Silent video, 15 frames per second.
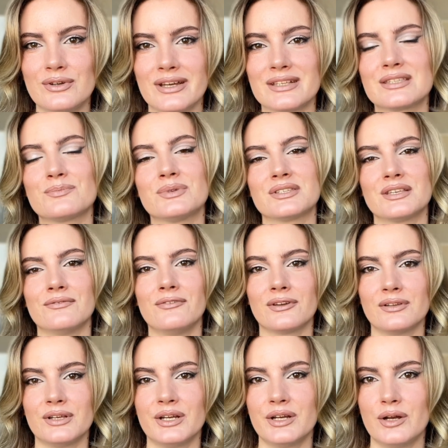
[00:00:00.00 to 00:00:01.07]
and
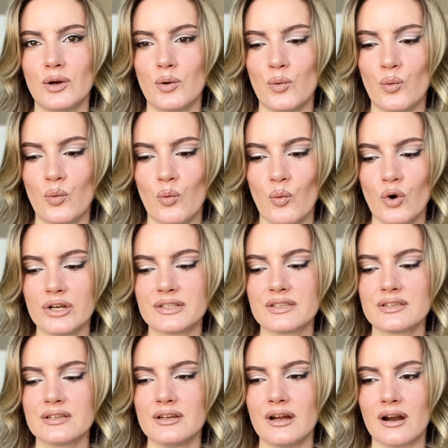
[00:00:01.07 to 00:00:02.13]
specifically
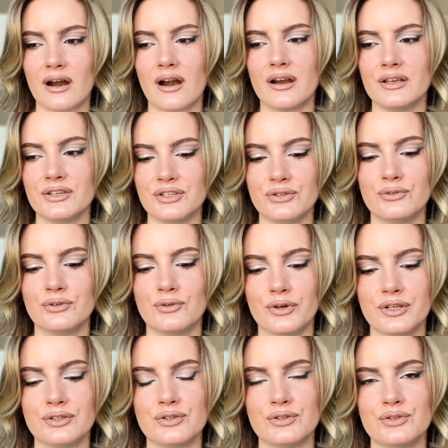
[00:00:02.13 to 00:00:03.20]
what are you
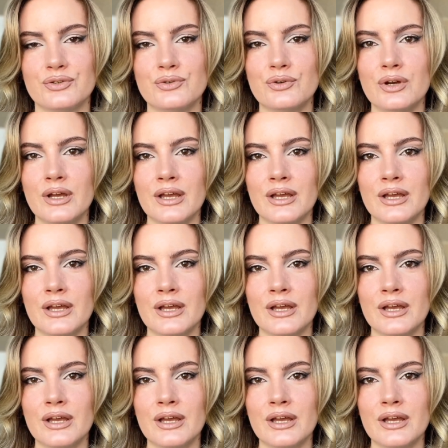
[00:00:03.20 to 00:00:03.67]
going to do